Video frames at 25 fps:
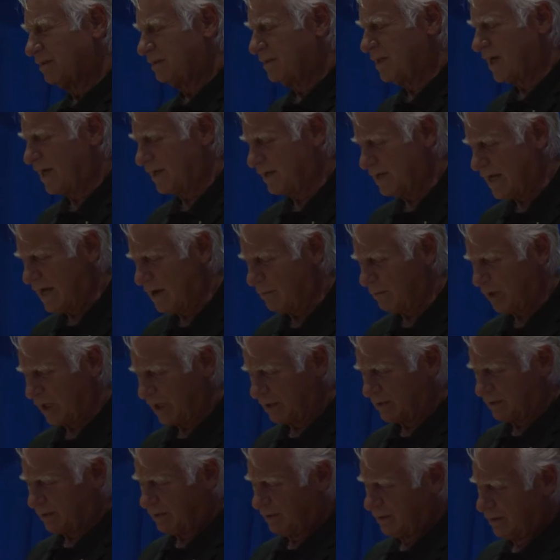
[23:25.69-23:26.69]

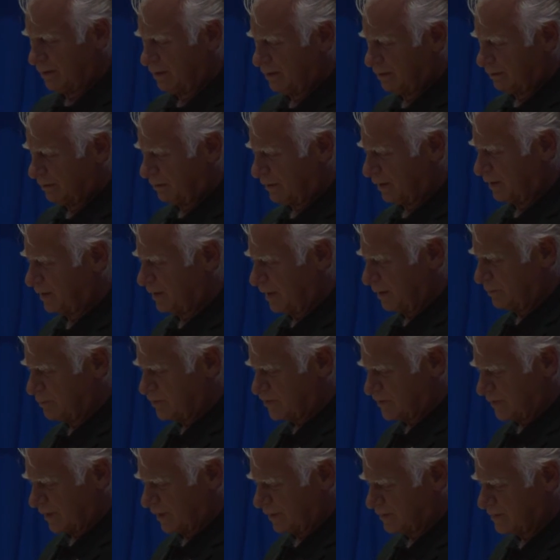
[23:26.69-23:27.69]
dynamic that
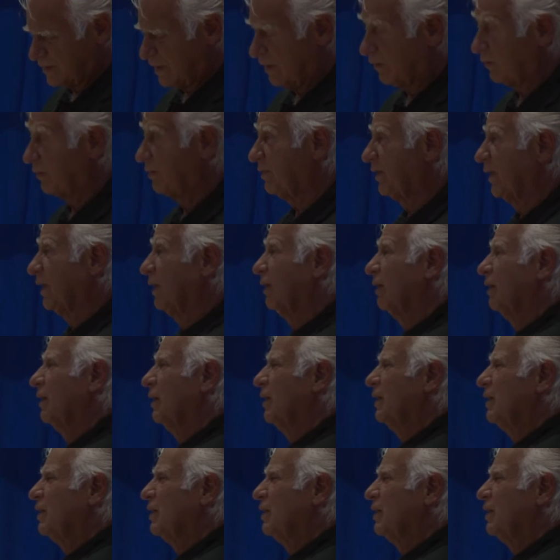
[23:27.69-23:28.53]
keeps things healthy.